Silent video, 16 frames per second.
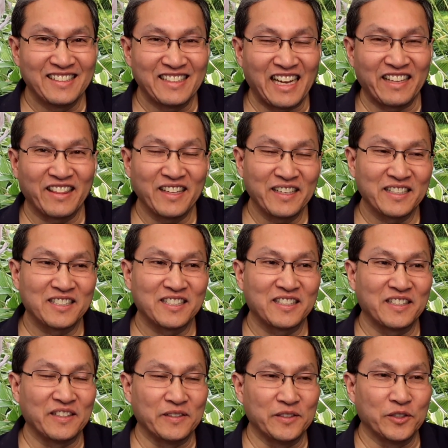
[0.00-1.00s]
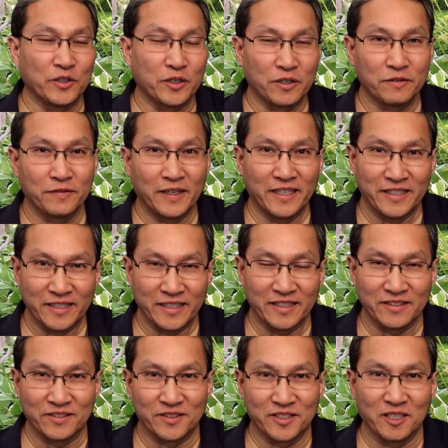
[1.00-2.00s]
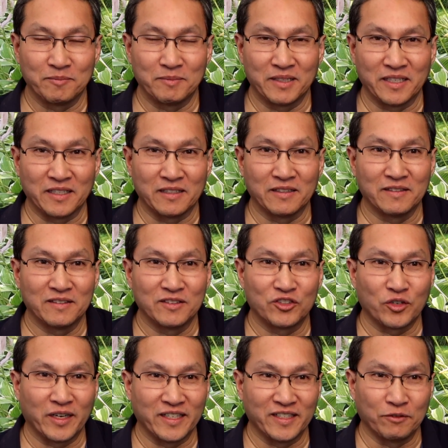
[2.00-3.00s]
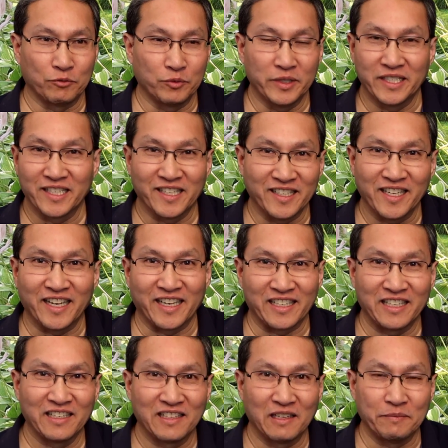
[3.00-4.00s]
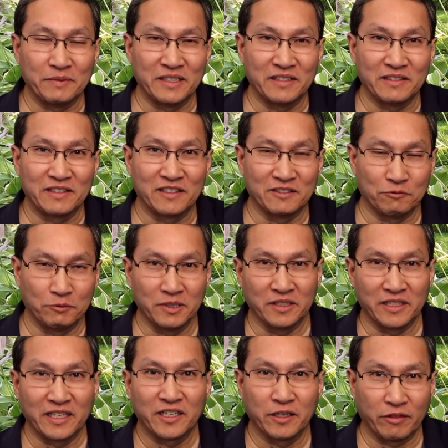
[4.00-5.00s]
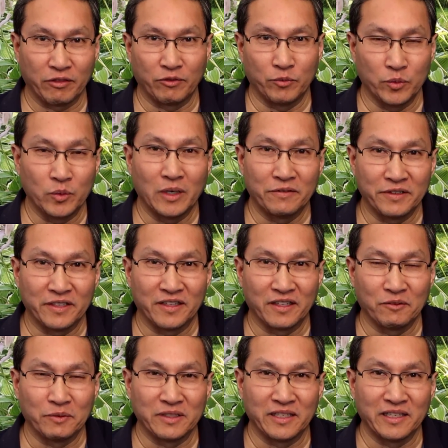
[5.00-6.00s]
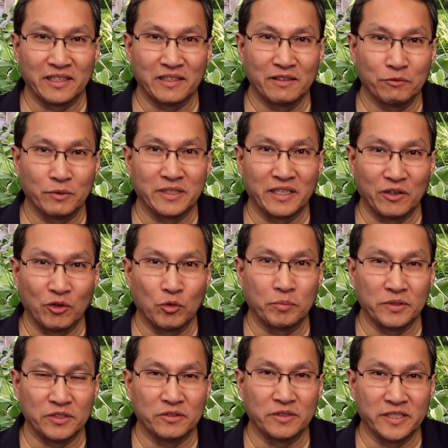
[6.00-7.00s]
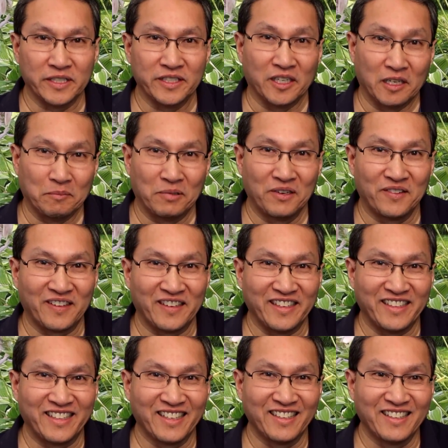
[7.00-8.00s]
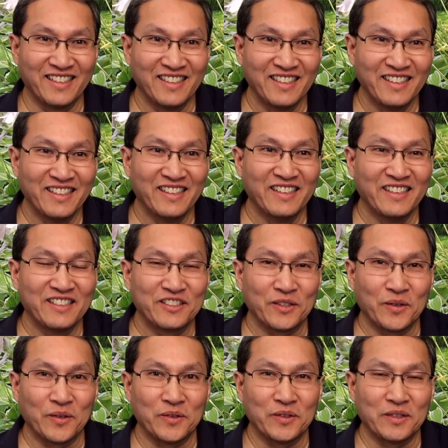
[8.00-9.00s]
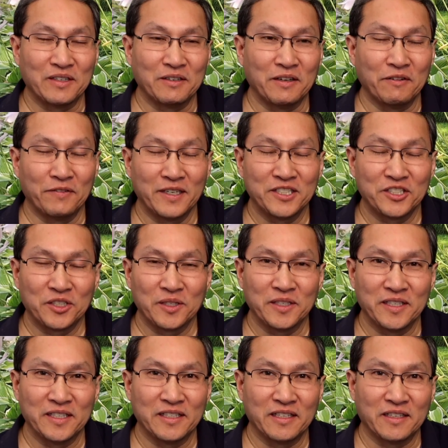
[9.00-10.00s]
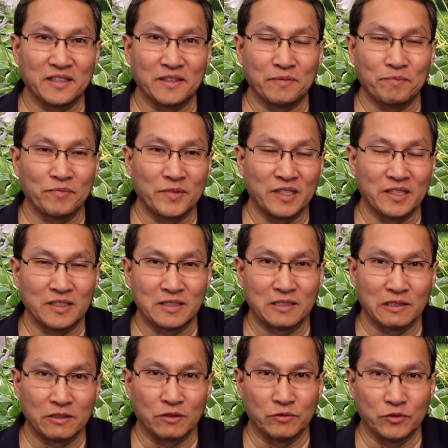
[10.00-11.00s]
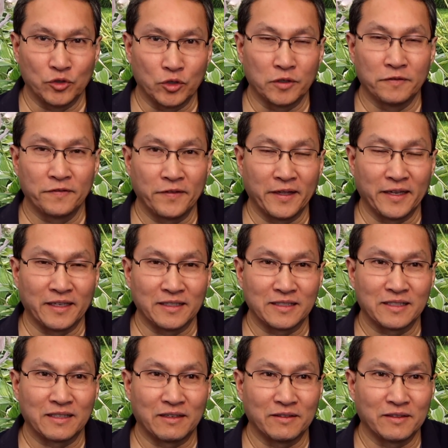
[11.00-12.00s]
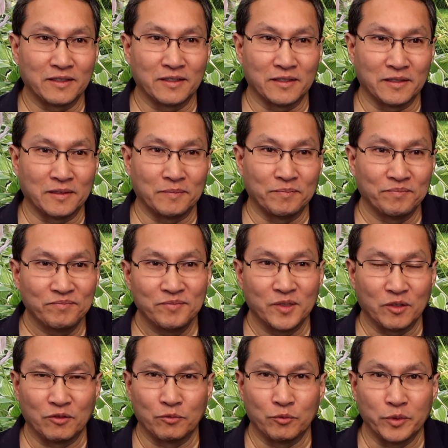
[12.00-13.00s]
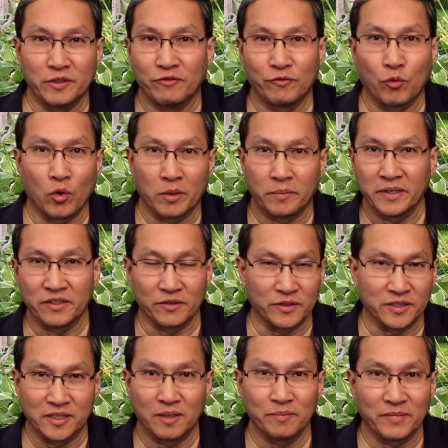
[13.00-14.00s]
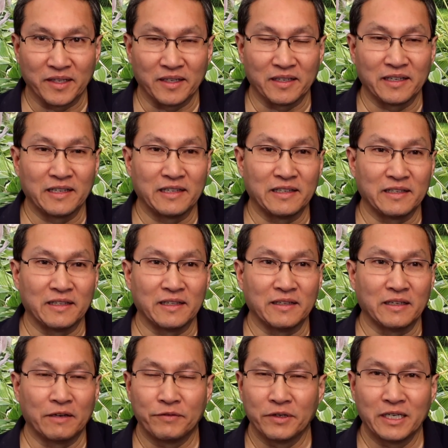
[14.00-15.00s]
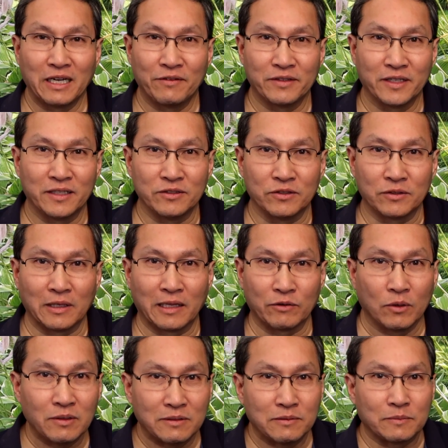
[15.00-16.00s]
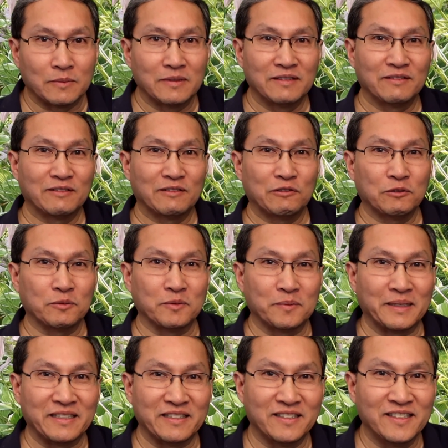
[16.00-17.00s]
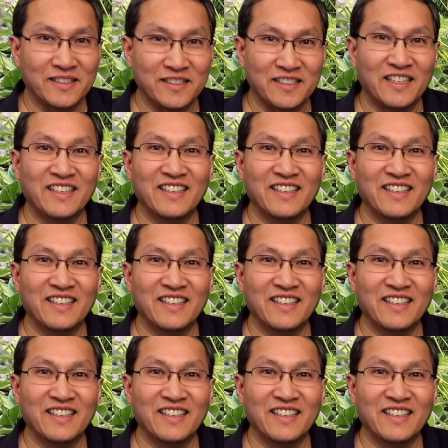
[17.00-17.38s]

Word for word: I think it's the nerve endings or something trying to reconnect. I mean, because really they cut through everything when they when they open your knee up, right? So uh, eventually, um, these little nerve things start, um, you know, reforming or something, and then every now and then you'll go like, oh, oh my knee,"